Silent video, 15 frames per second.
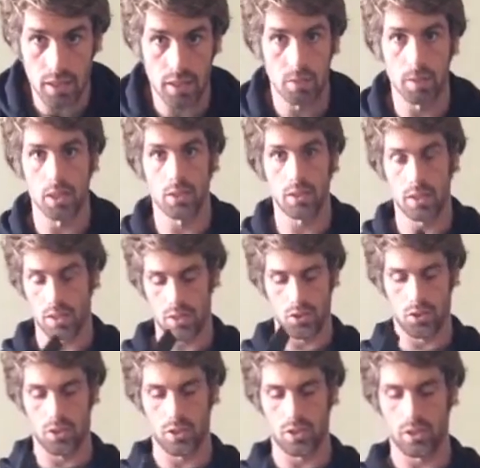about the
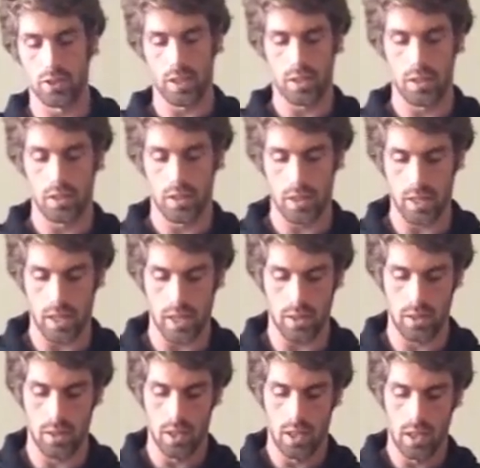snorkel or anything like that.
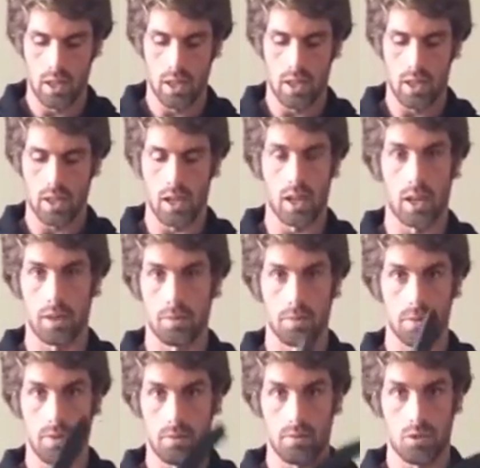
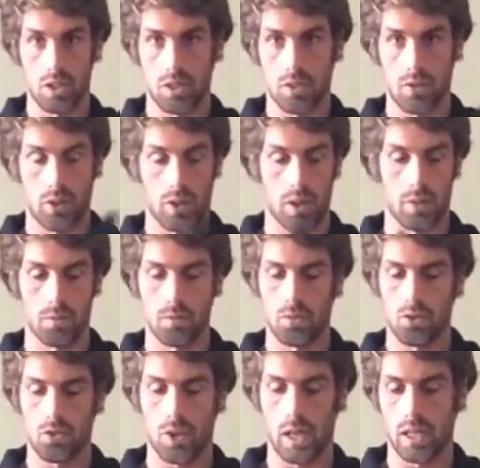Just from
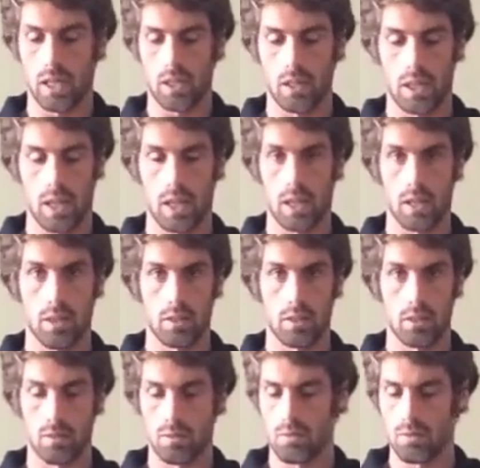training and
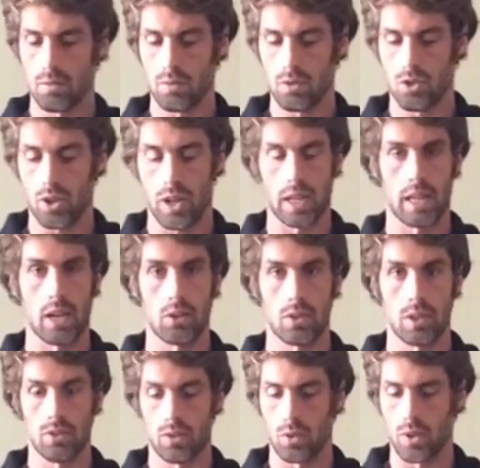trying out
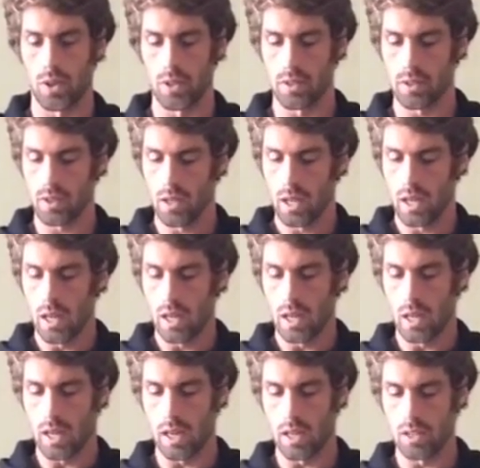different ones.
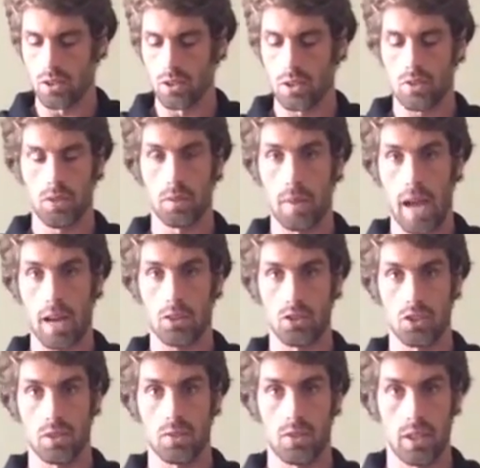So it's from
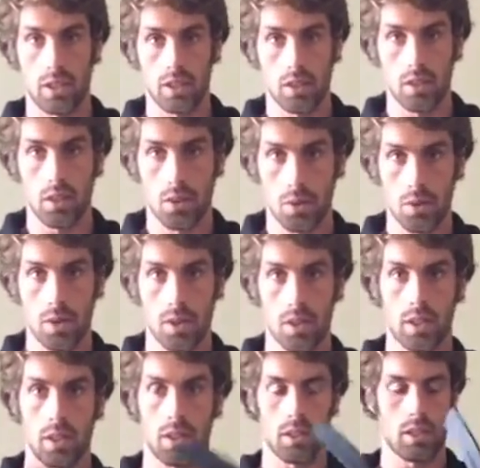Acrosphere,
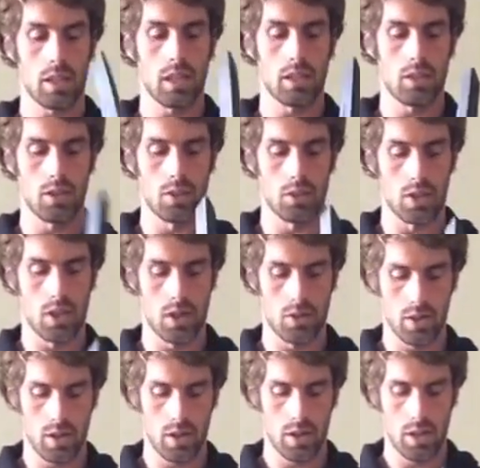in case you don't know.
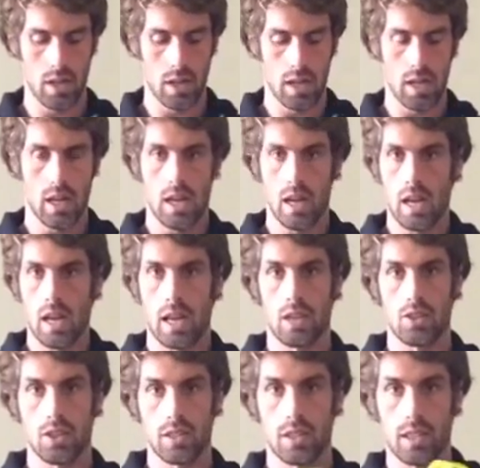And it
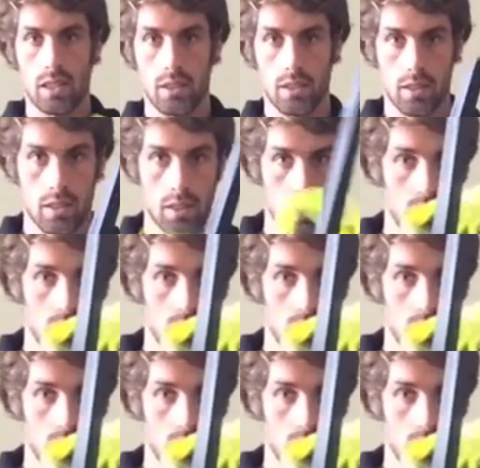just sits